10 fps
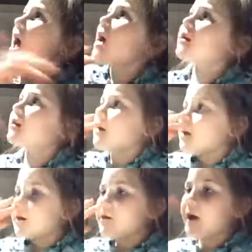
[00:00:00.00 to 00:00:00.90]
And
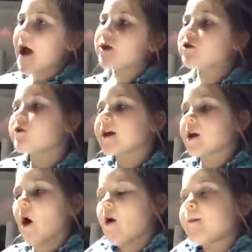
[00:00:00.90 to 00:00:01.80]
then you
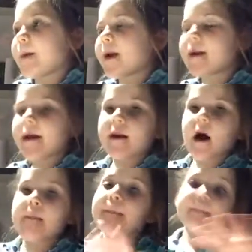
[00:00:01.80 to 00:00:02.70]
can open it
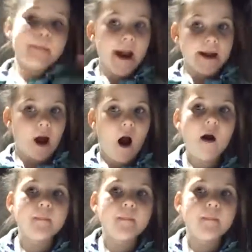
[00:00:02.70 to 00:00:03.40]
up better.